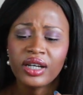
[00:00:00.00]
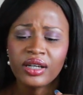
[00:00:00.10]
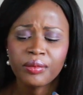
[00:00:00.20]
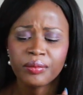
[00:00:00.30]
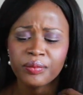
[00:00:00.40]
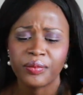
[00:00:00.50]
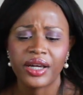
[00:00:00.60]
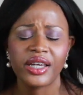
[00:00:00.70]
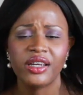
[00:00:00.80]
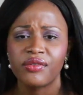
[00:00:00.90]
I
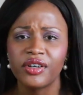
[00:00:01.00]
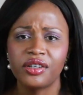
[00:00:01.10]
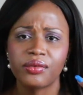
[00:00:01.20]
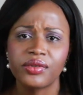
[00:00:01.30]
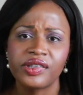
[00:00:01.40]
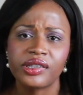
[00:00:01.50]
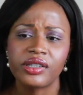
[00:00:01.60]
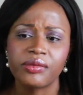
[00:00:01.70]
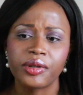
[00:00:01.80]
can't find a receipt,